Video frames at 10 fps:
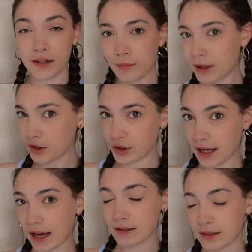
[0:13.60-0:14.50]
I didn't manage to
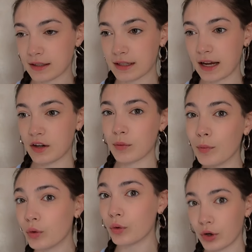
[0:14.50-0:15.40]
get into the
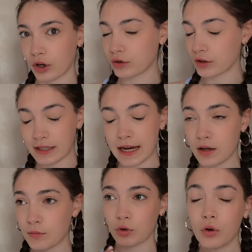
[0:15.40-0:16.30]
stadium or go do a
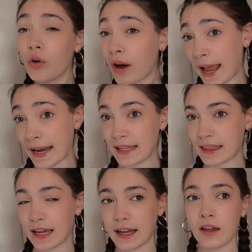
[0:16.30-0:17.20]
stadium tour or
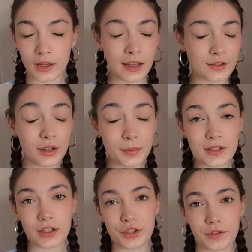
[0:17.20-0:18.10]
anything. It's going to be
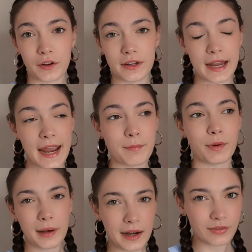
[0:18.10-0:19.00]
such a fun day.
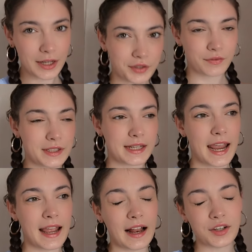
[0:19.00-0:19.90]
But the plan of action for
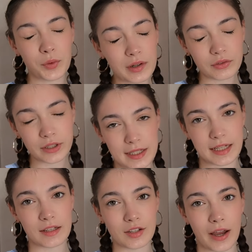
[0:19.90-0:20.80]
today, and you will have already
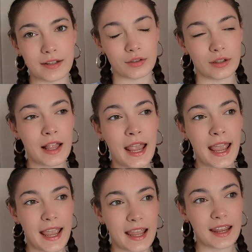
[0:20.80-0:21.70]
seen the title,
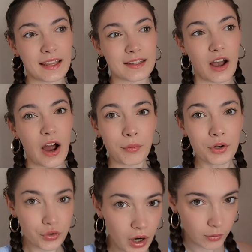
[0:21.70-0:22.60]
is I
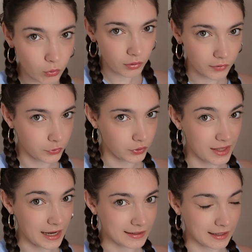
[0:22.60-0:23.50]
want to try all of the food at
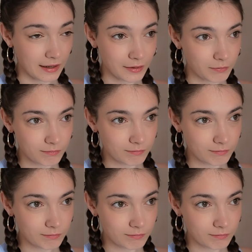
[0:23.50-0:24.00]
the Etihad.